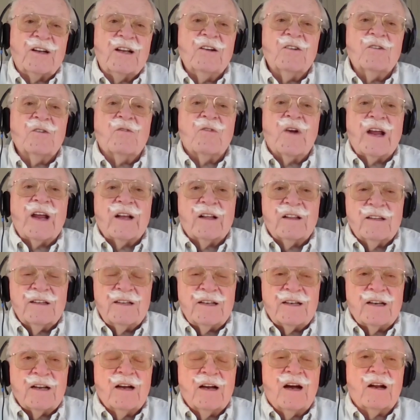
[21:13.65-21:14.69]
Hillary
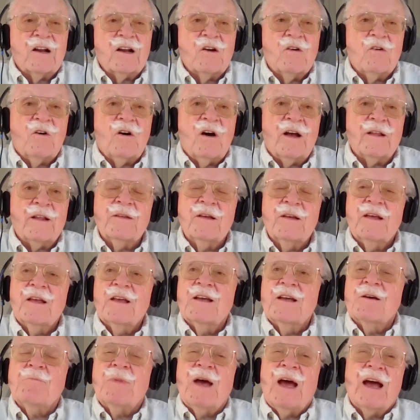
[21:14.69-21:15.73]
Clinton got caught
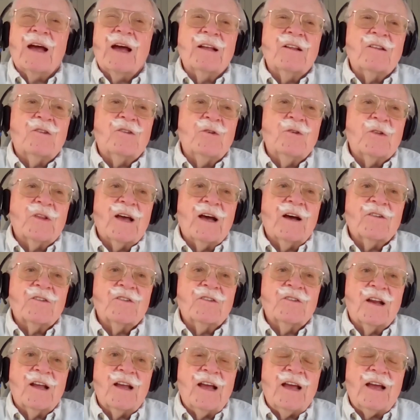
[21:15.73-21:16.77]
back in
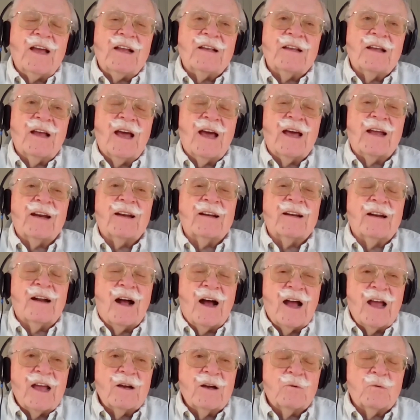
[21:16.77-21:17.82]
2008 at an
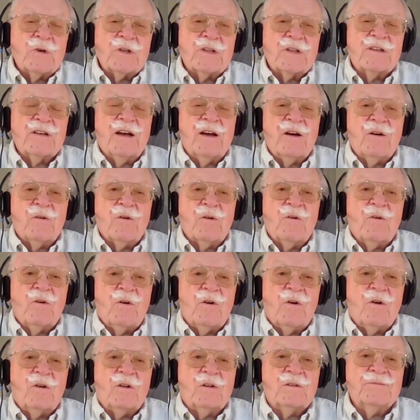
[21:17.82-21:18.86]
Iowa town
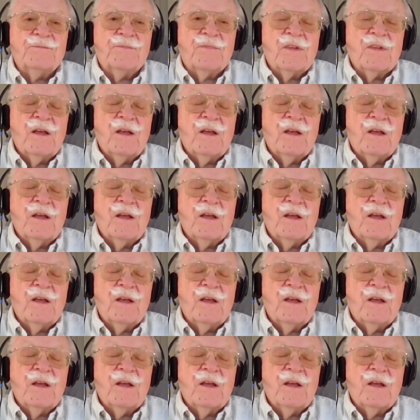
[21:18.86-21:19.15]
hall